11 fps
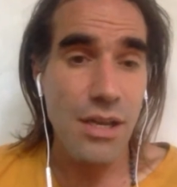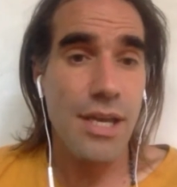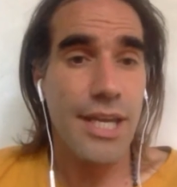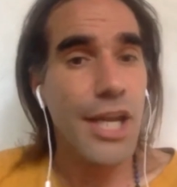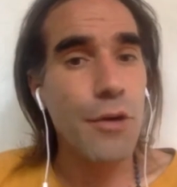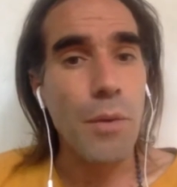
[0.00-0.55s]

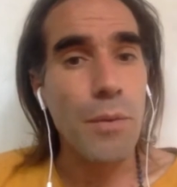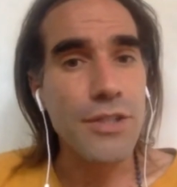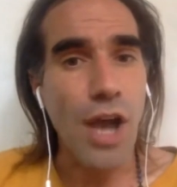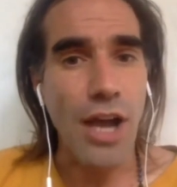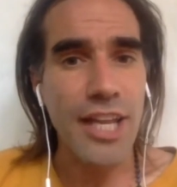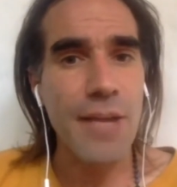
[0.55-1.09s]
Here, what we're
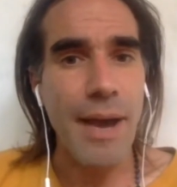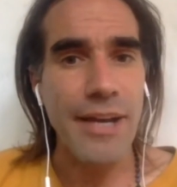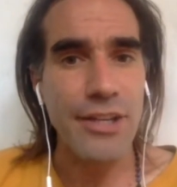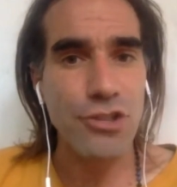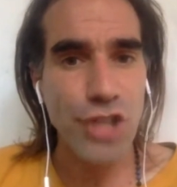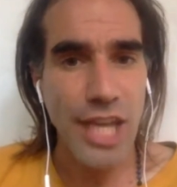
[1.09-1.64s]
talking about
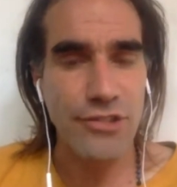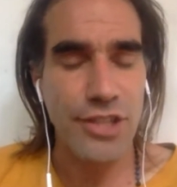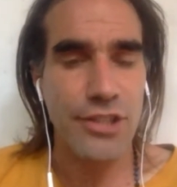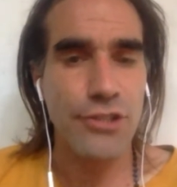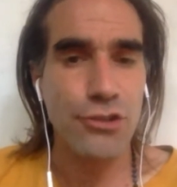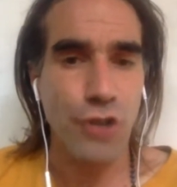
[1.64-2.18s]
is changing
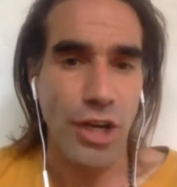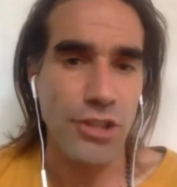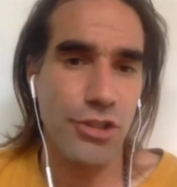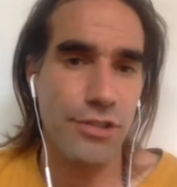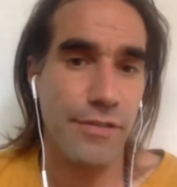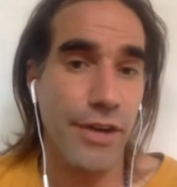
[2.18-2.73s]
the
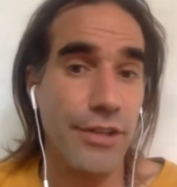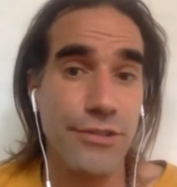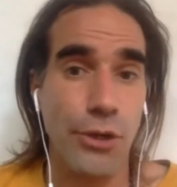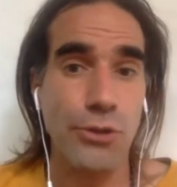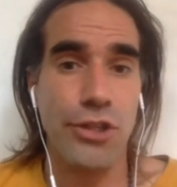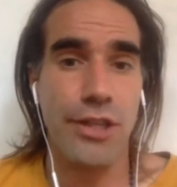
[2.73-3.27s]
structures of our
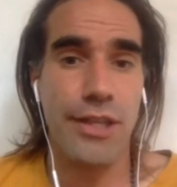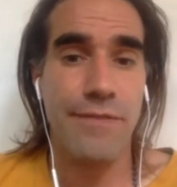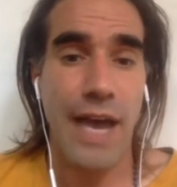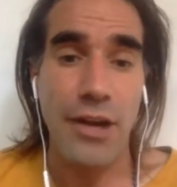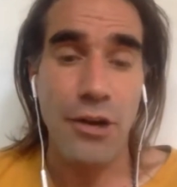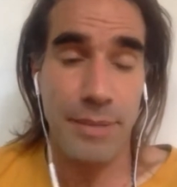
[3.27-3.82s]
social
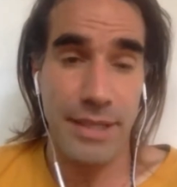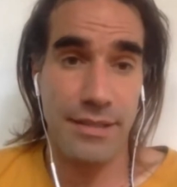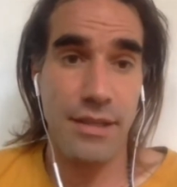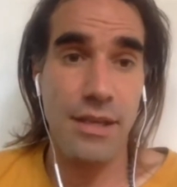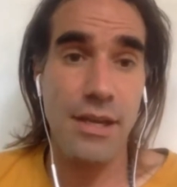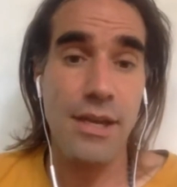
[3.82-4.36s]
environment
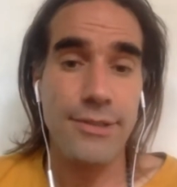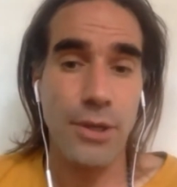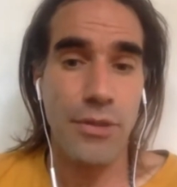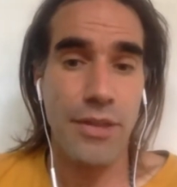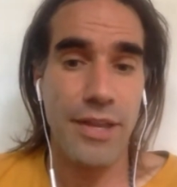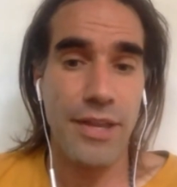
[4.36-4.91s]
so
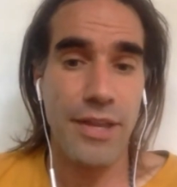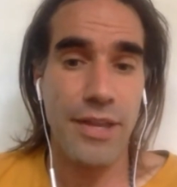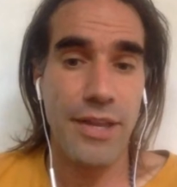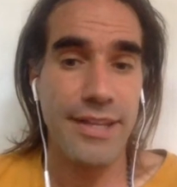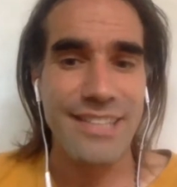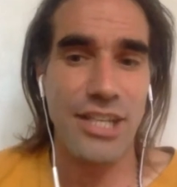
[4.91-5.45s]
that it's
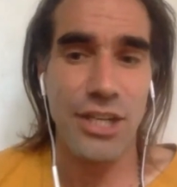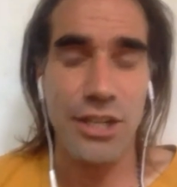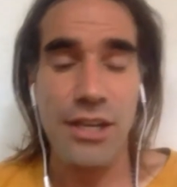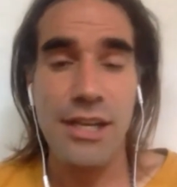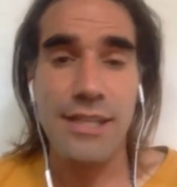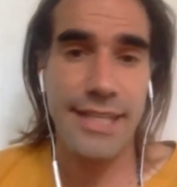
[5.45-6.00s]

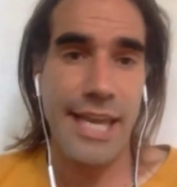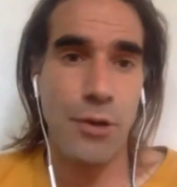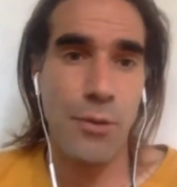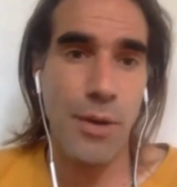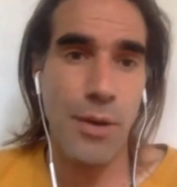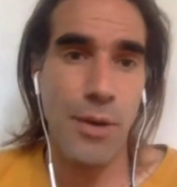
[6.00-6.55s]
easier to get
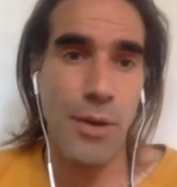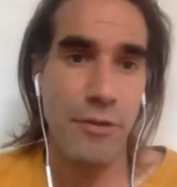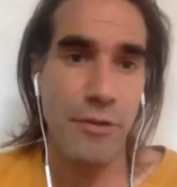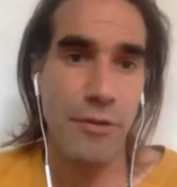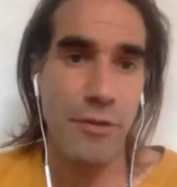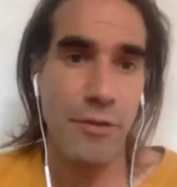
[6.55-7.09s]
away
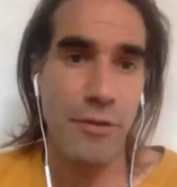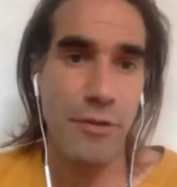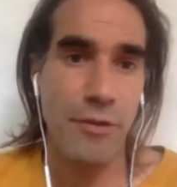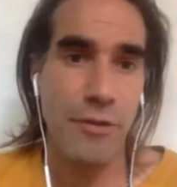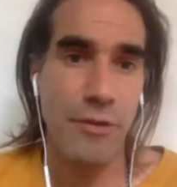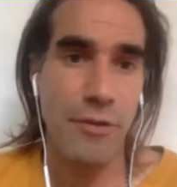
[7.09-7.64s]
from
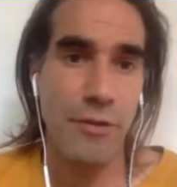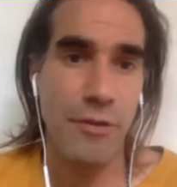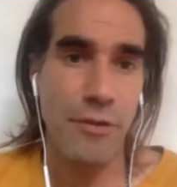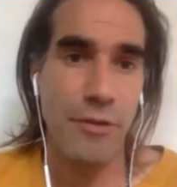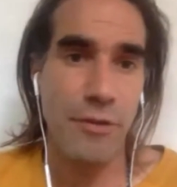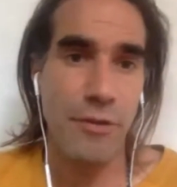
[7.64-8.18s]
extraction
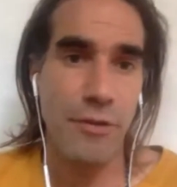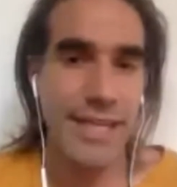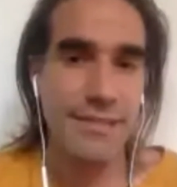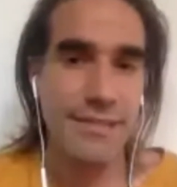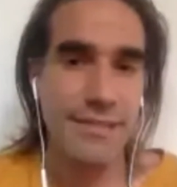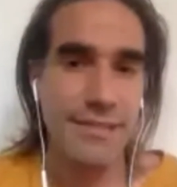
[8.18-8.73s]
and
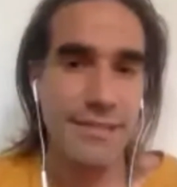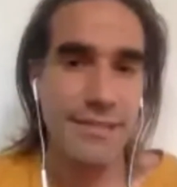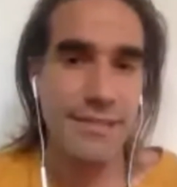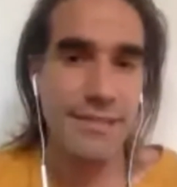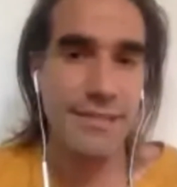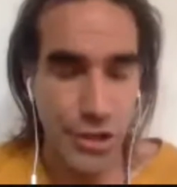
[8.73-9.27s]
also
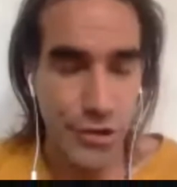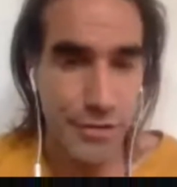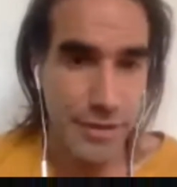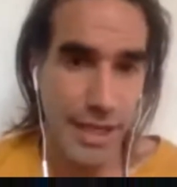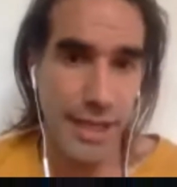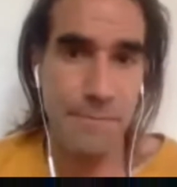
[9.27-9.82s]
easier to live
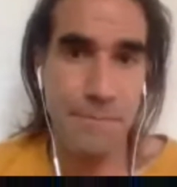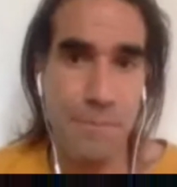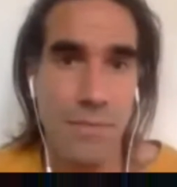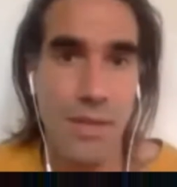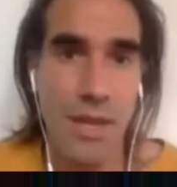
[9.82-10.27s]
regeneratively.